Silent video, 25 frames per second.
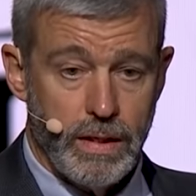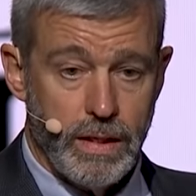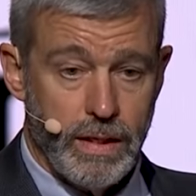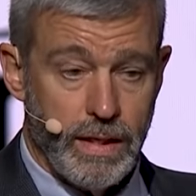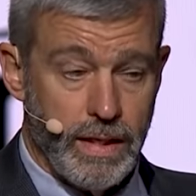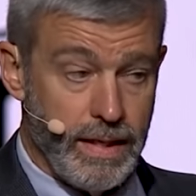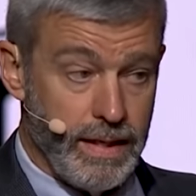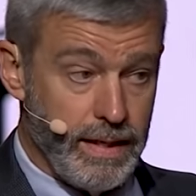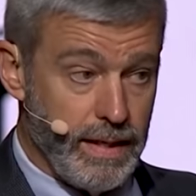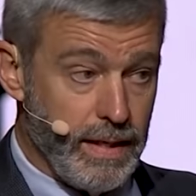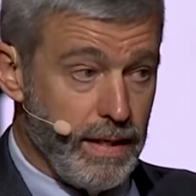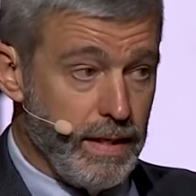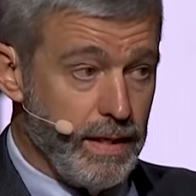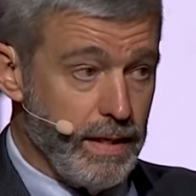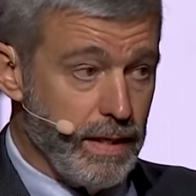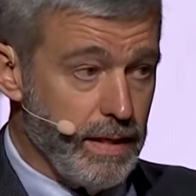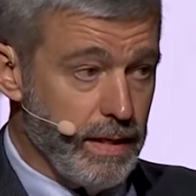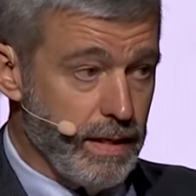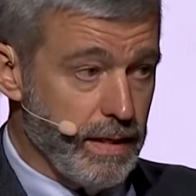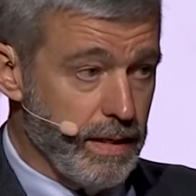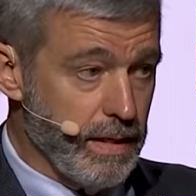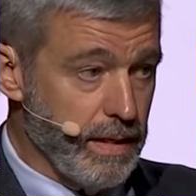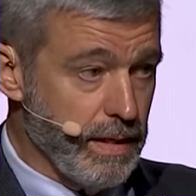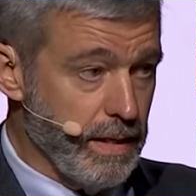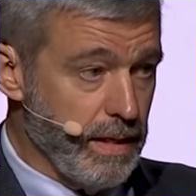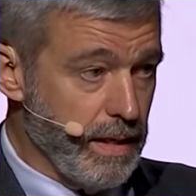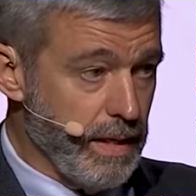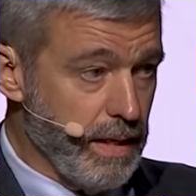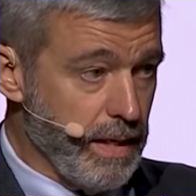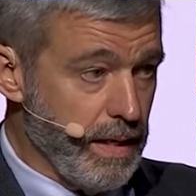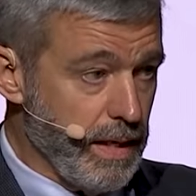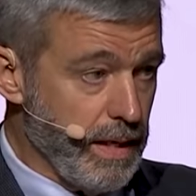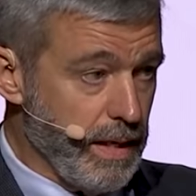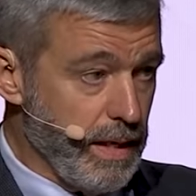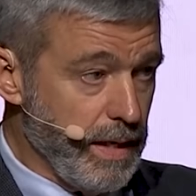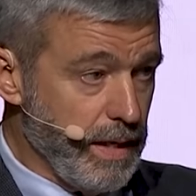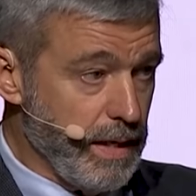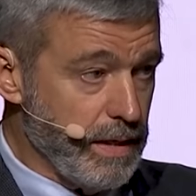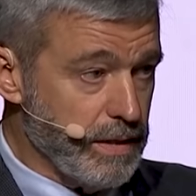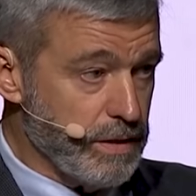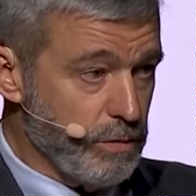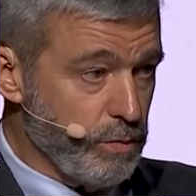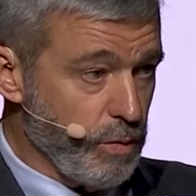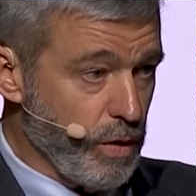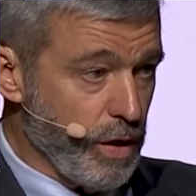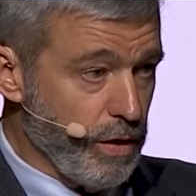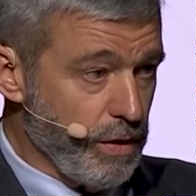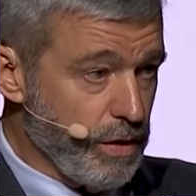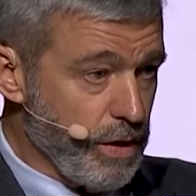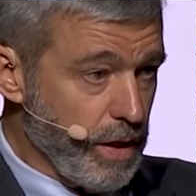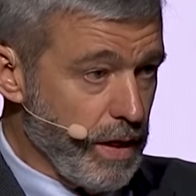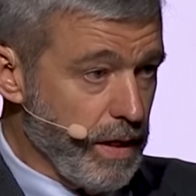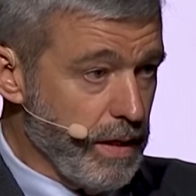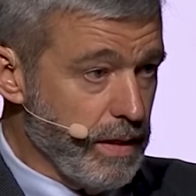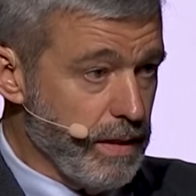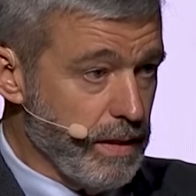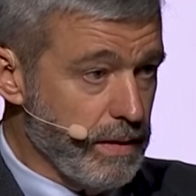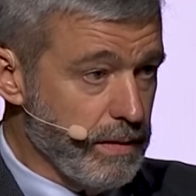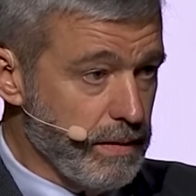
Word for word: He is worth it.